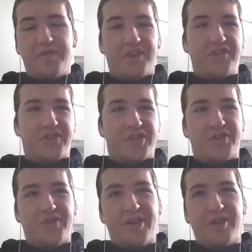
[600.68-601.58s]
Vic is a
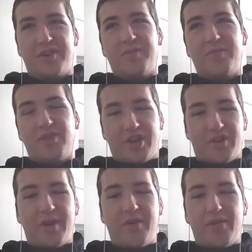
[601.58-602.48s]
career like
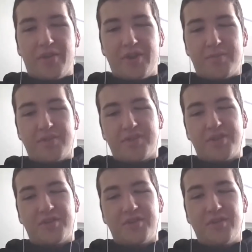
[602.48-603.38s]
around
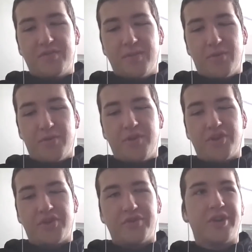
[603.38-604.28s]
30% from three
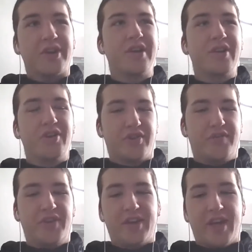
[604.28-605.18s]
shooter. So if
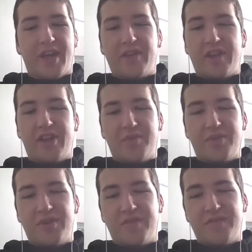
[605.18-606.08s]
he can add that
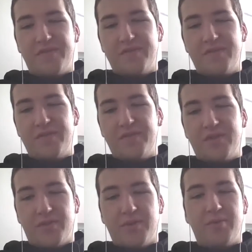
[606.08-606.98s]
element of the
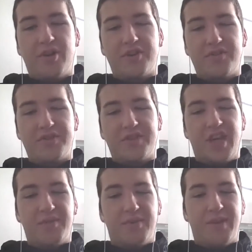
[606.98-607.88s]
three ball to his
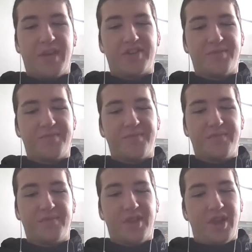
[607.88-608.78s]
game, it makes him,
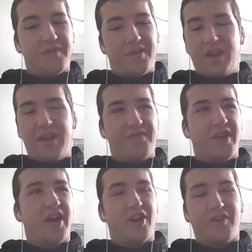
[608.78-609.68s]
if
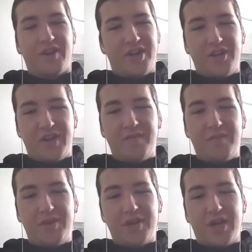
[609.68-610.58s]
not already in the
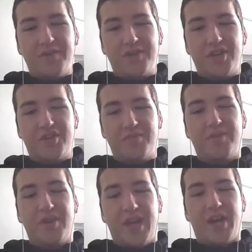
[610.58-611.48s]
MVP conversation,
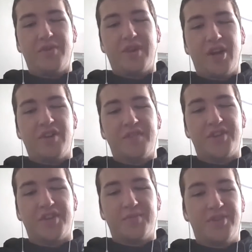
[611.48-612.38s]
but now
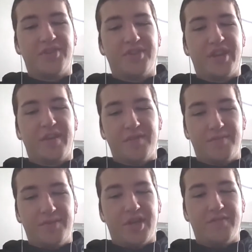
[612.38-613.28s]
elevates him into that
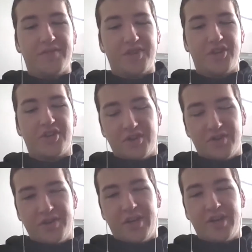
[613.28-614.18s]
MVP conversation
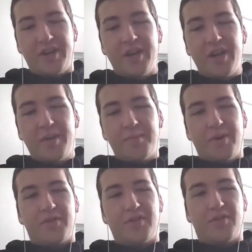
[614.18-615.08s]
early on.
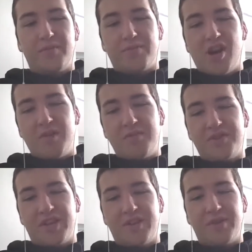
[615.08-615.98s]
But the only problem
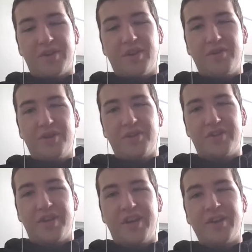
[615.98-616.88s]
is that when Cody is
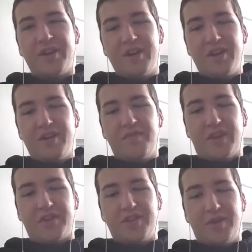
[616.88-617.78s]
there,
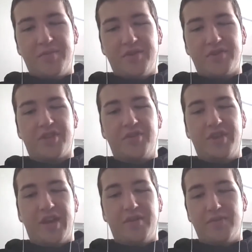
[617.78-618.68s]
Vic's numbers go
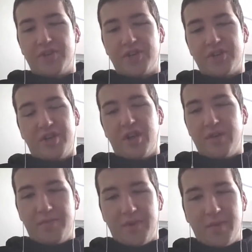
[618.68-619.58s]
down, which isn't
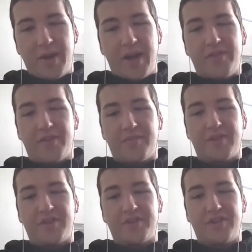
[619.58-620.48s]
a bad thing
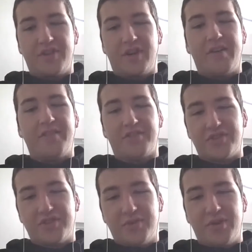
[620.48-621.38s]
because they obviously
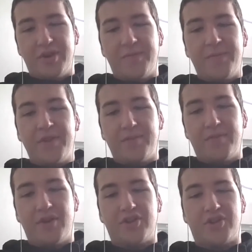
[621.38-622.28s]
still win.
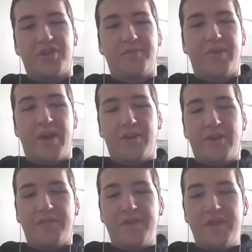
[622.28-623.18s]
But it's just a matter
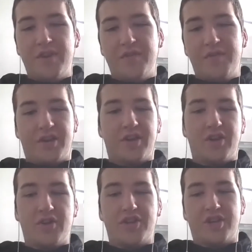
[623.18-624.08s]
of Vic and
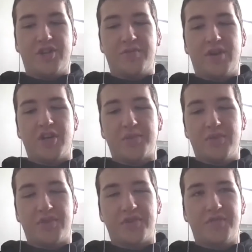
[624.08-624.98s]
Cody sharing the ball as
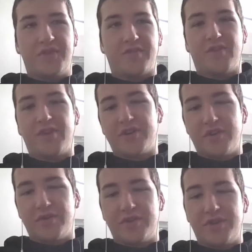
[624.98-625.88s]
opposed to Vic running his
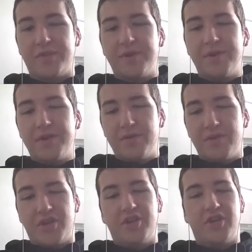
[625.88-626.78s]
own team,
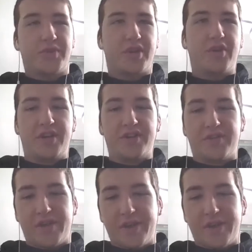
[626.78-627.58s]
which he does when Cody isn't there.